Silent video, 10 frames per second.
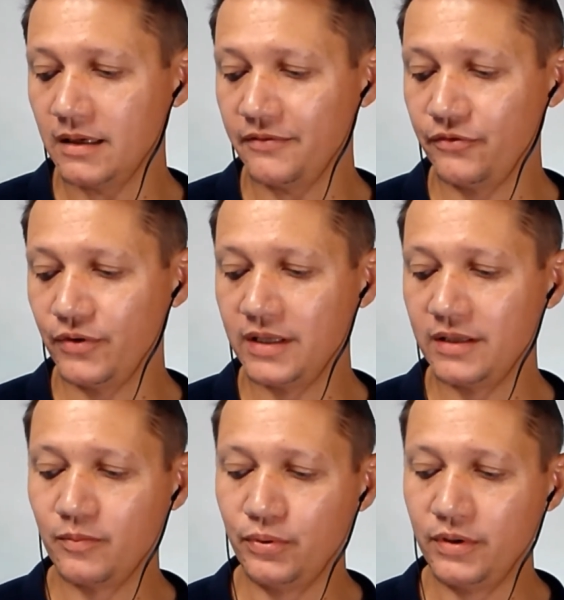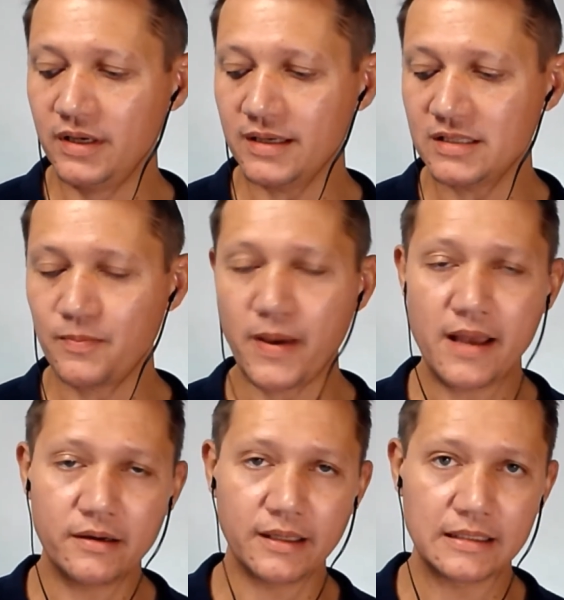If we put a
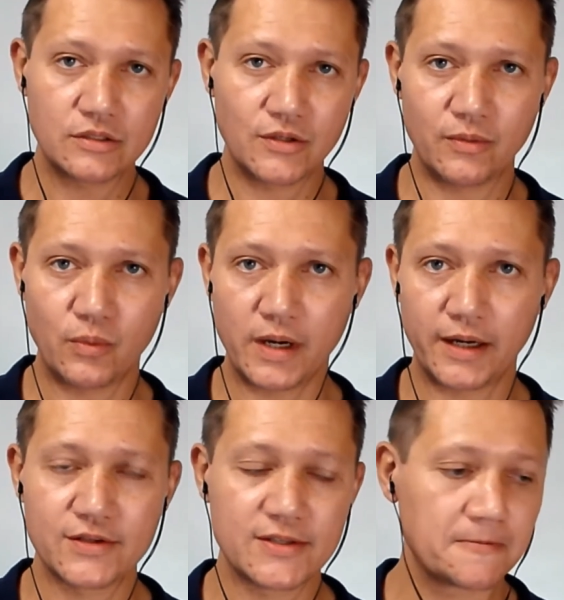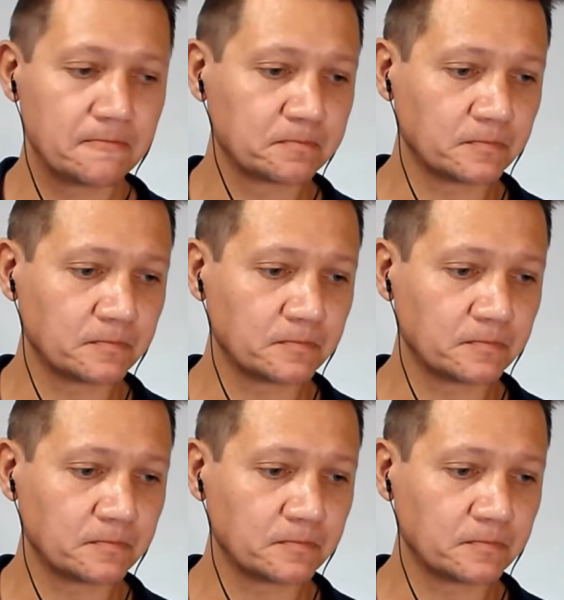spanner into the works,